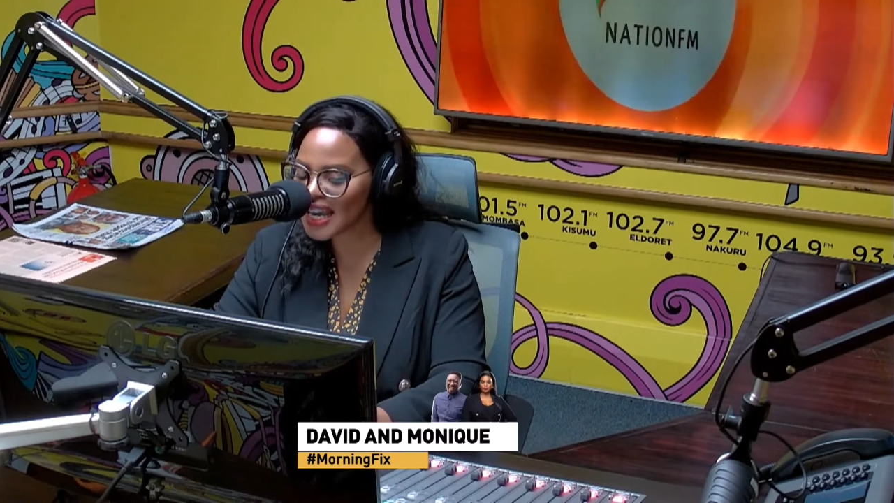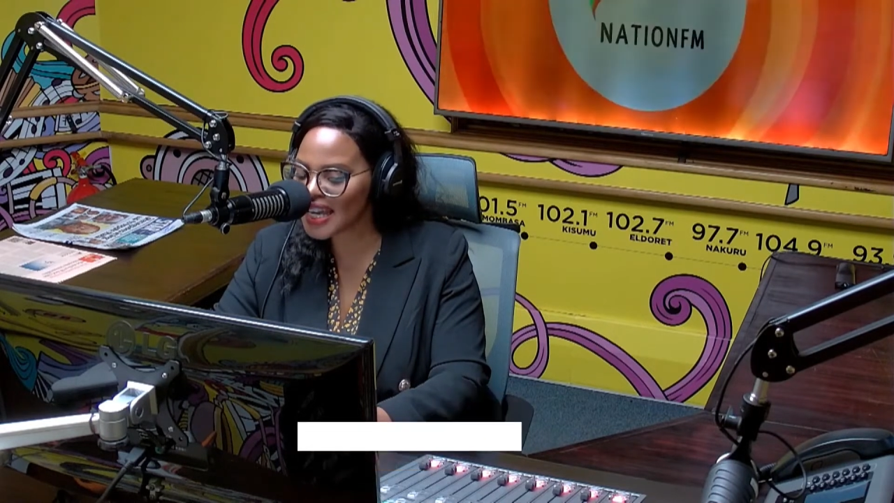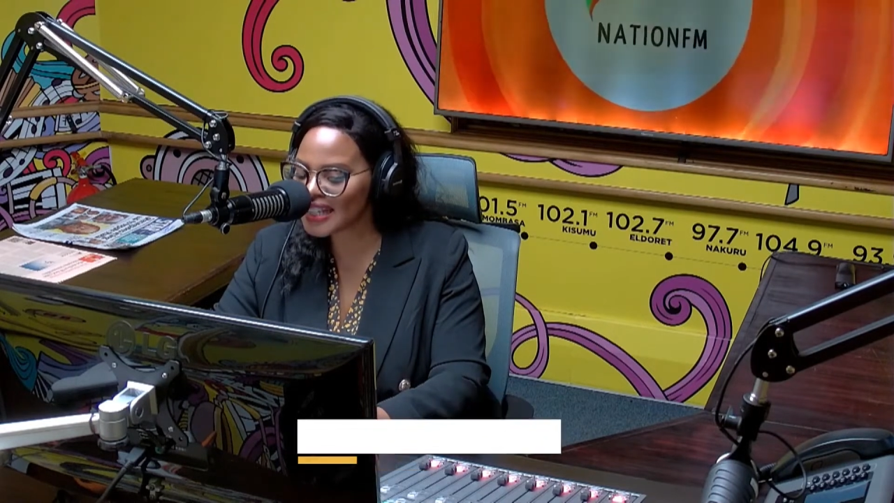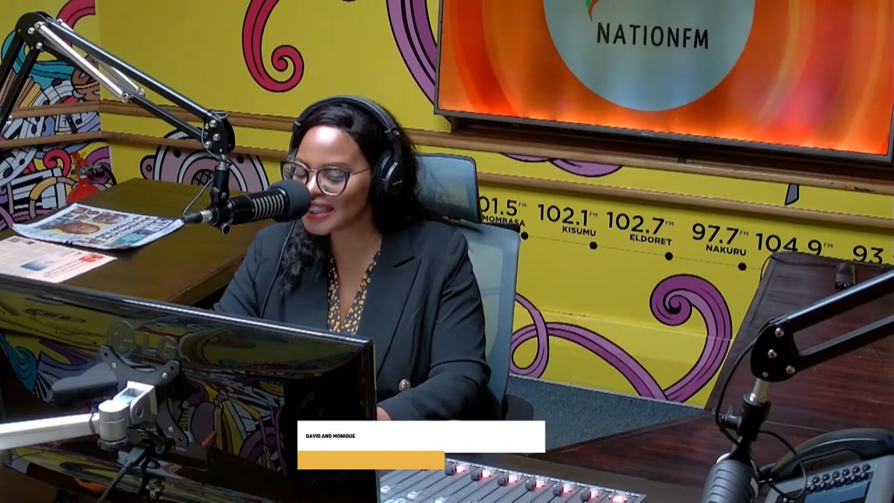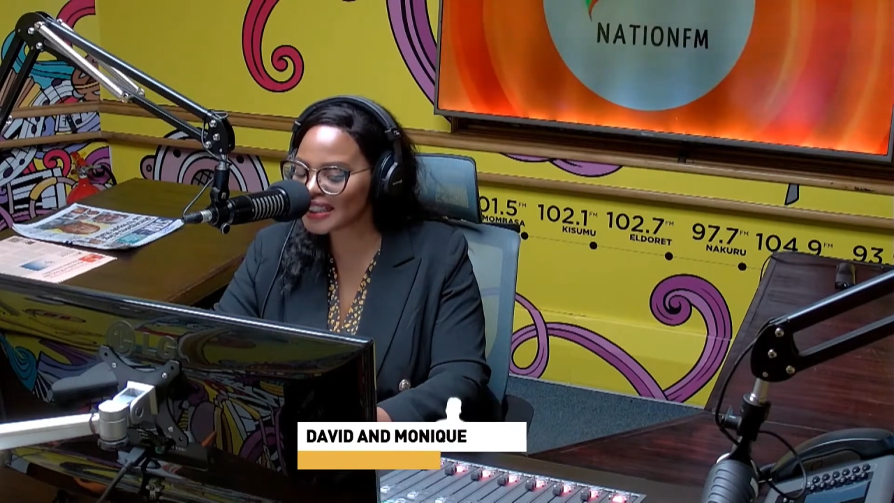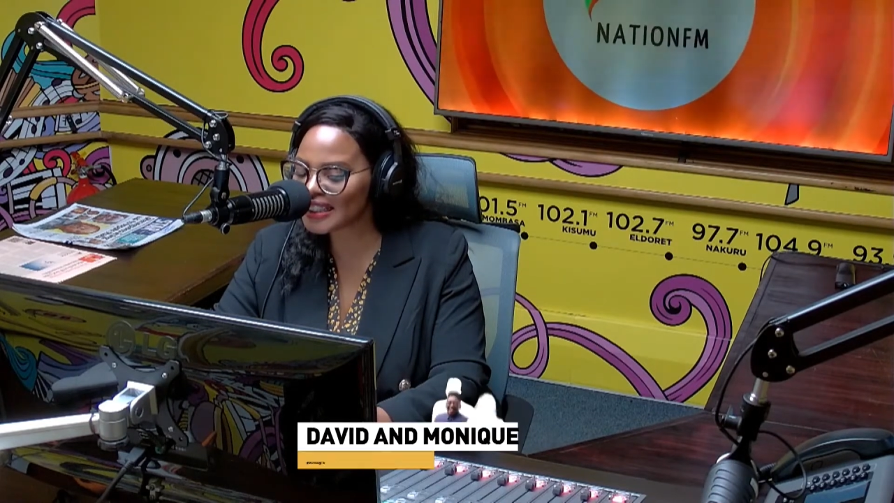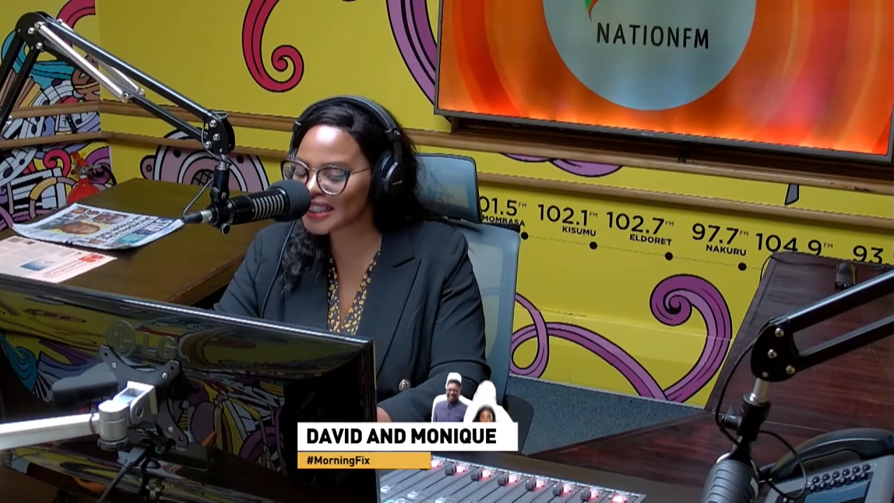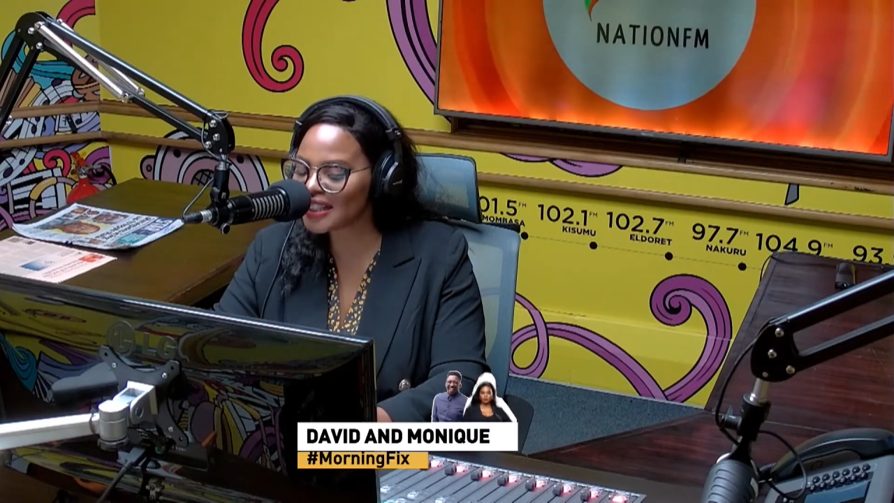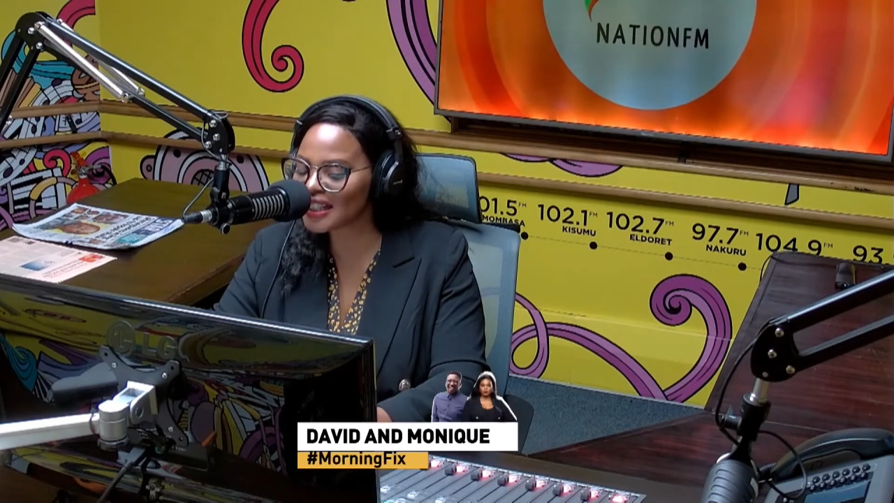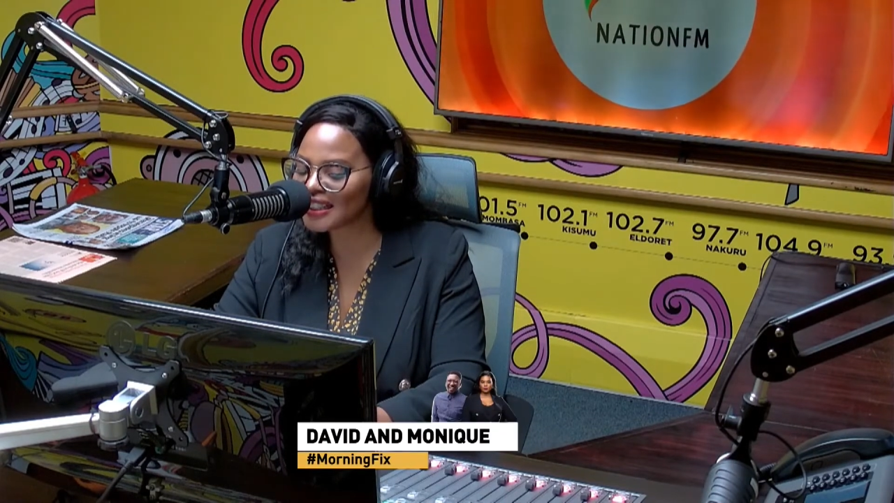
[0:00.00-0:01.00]
and it's
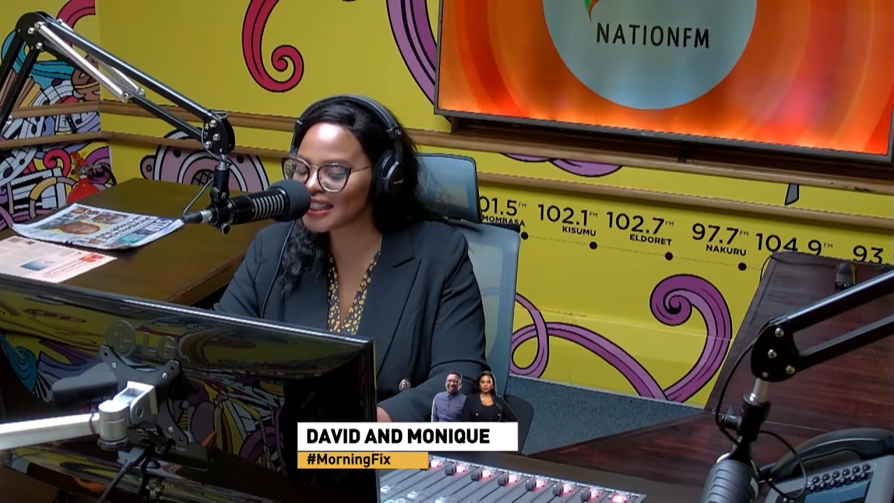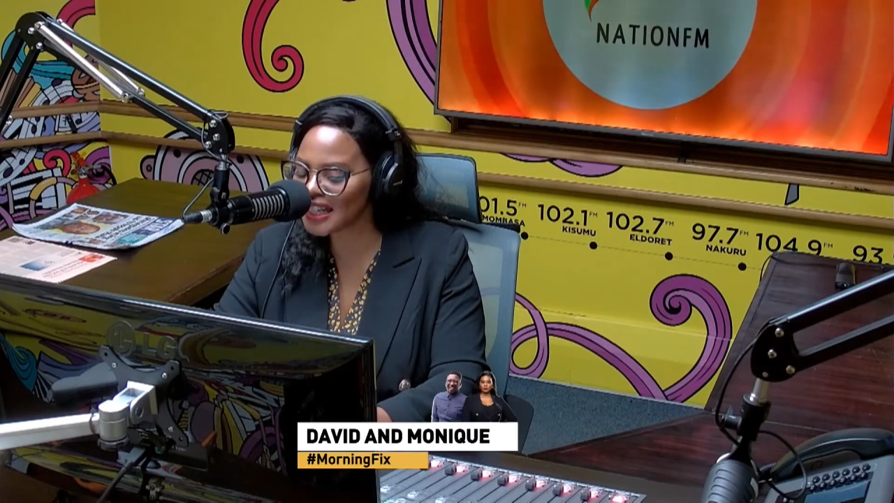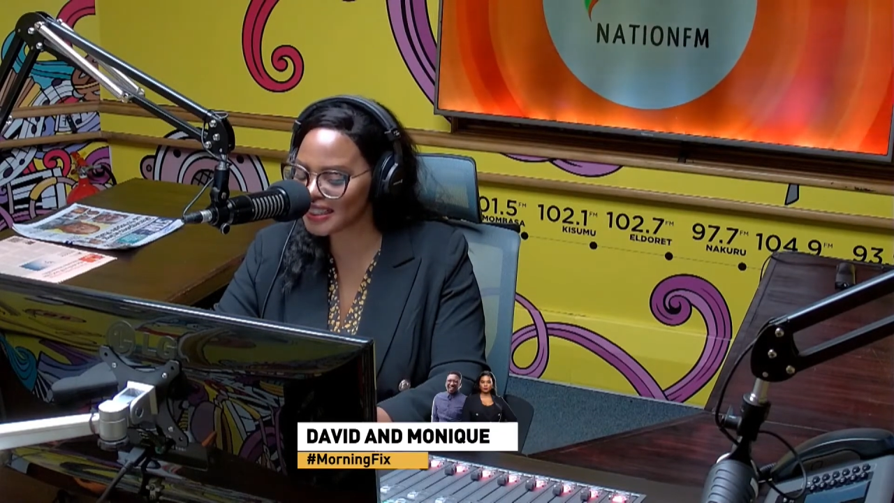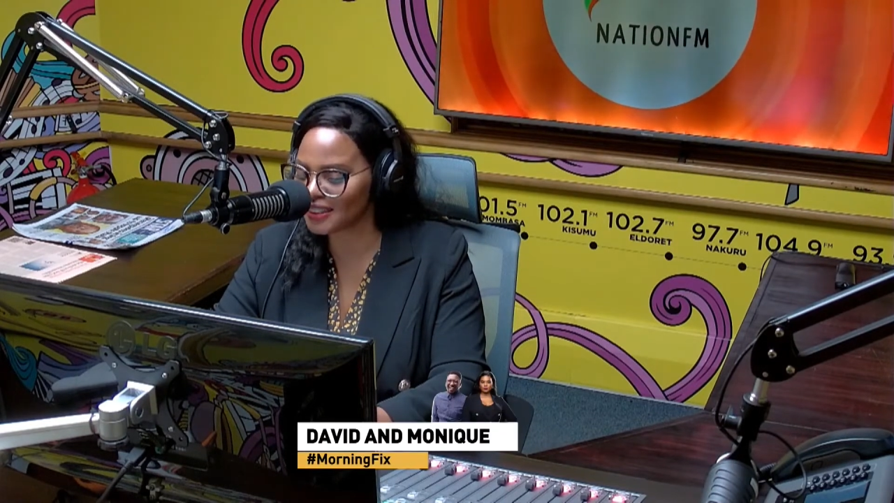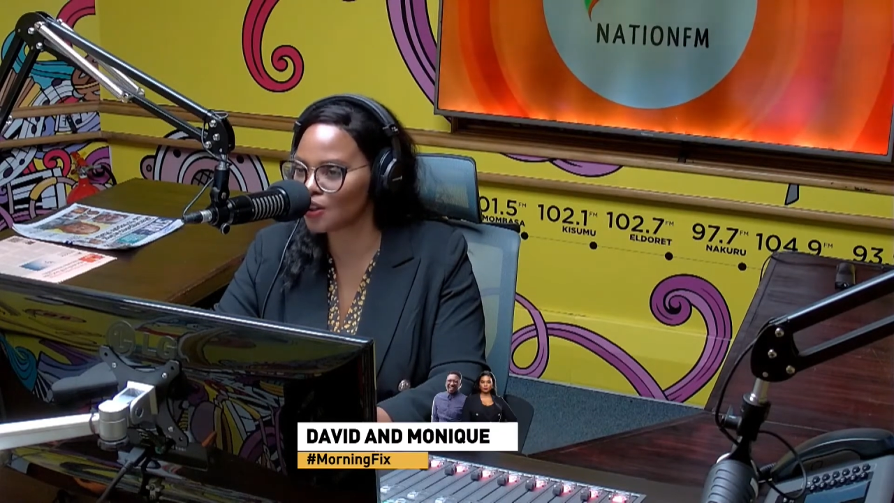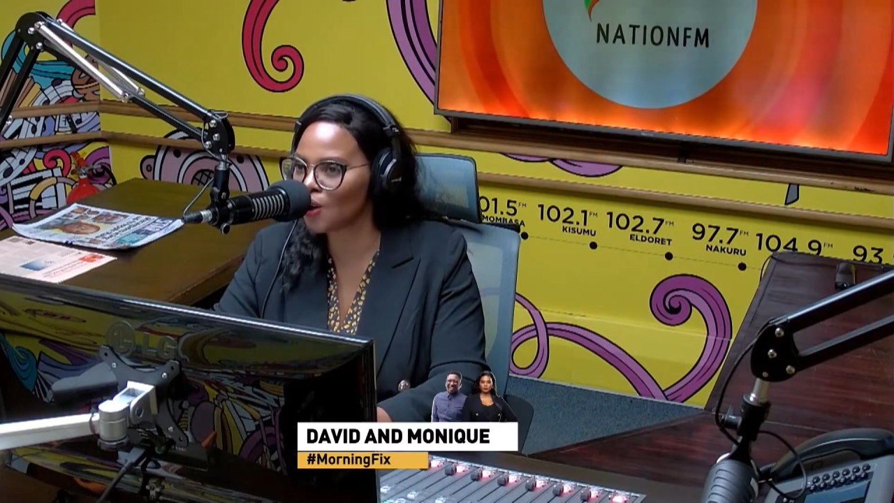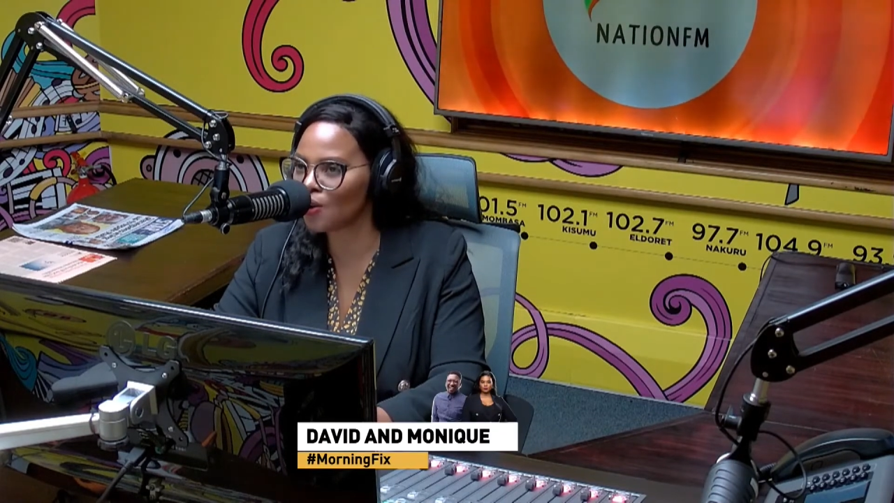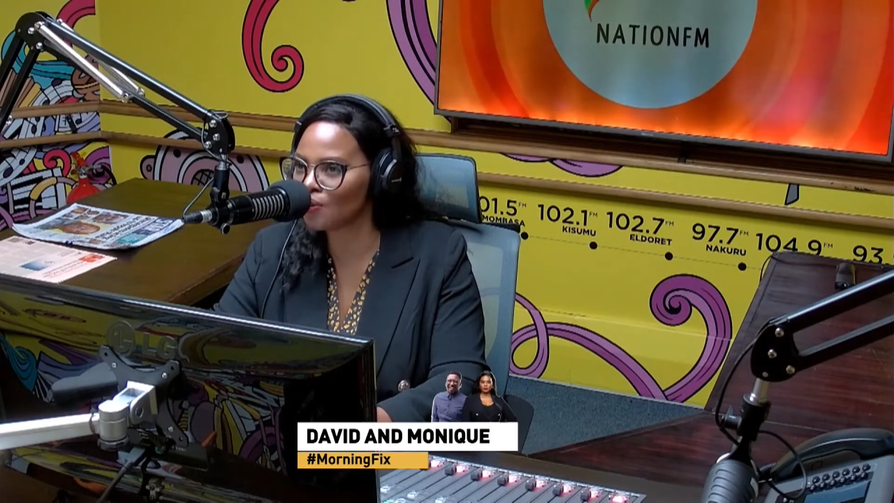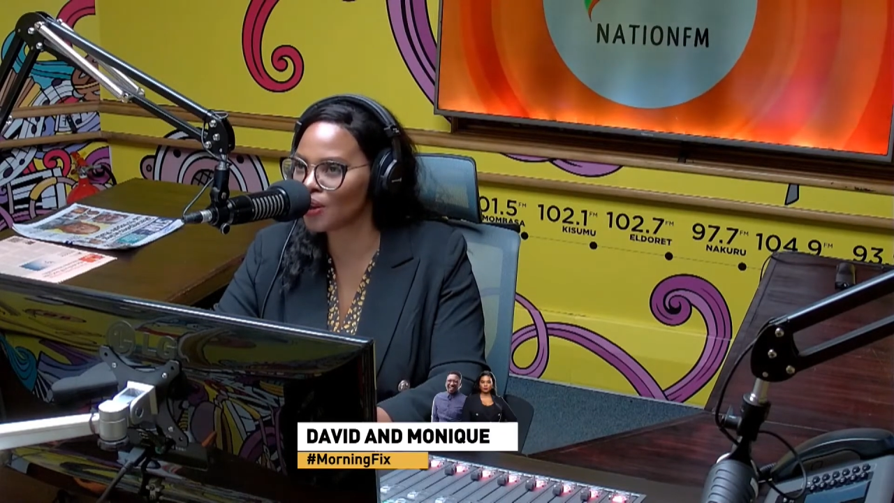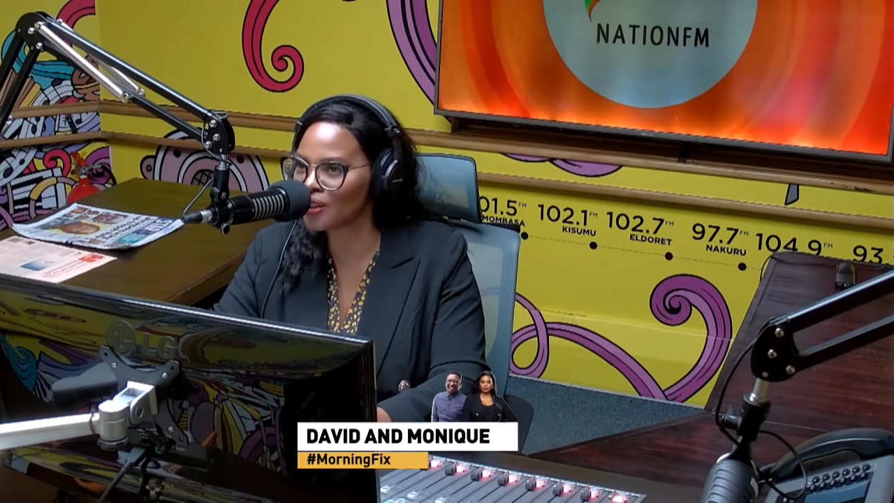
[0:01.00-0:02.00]
still a test of